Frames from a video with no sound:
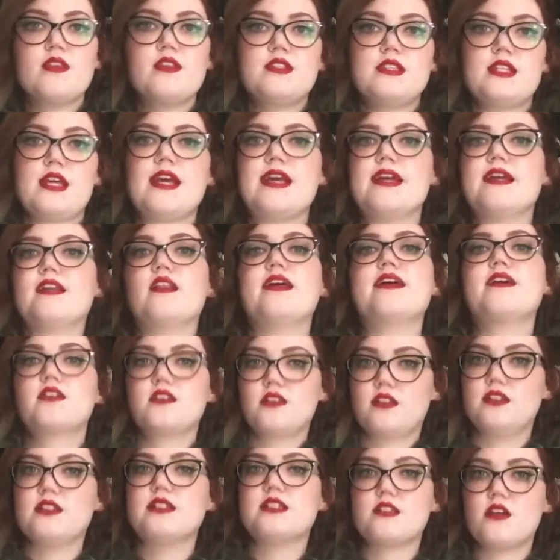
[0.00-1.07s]
saying like
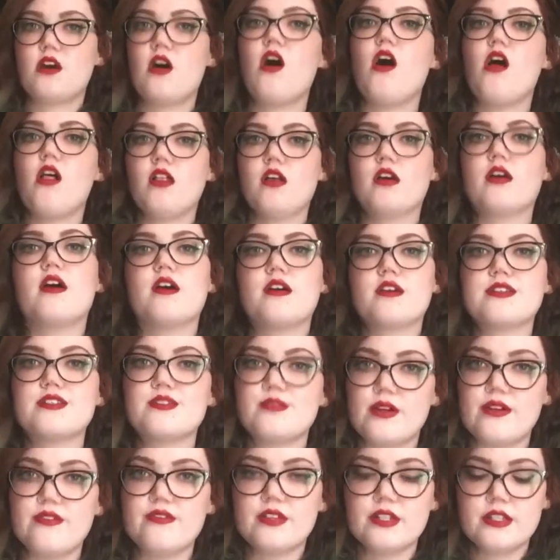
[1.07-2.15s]
it's a Holocaust
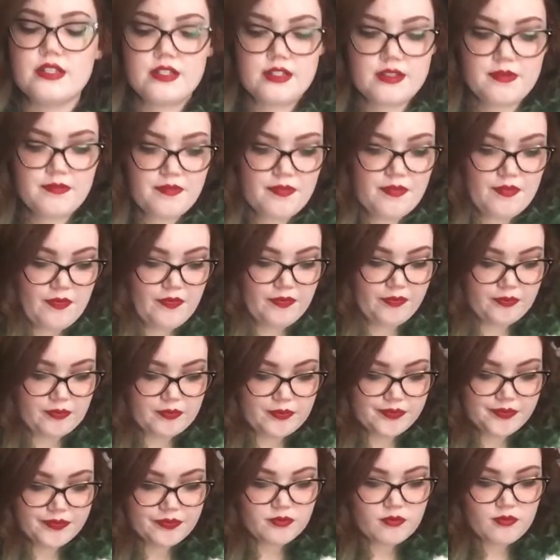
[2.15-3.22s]
reference.
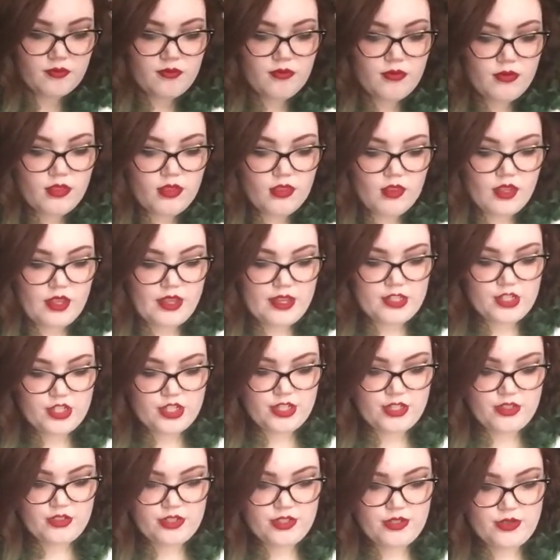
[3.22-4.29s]
And
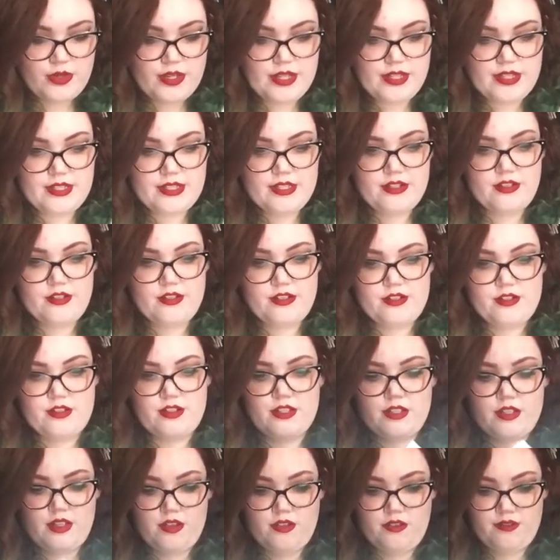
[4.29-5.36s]
she also considers
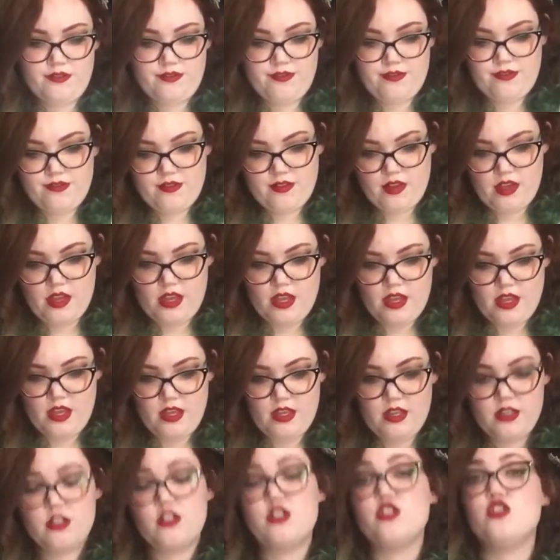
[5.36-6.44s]
herself
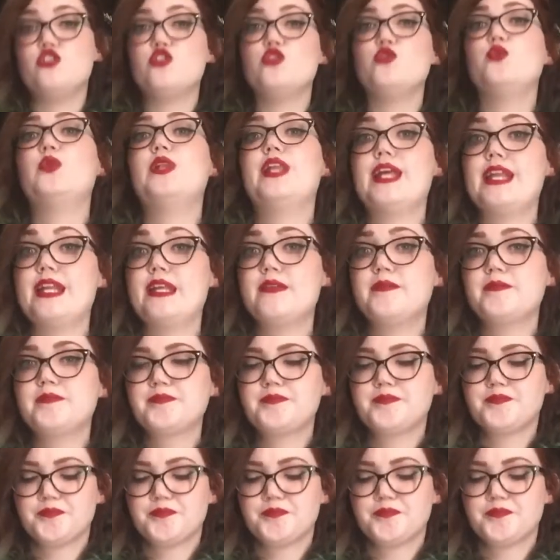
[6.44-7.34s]
a Jew Lenin.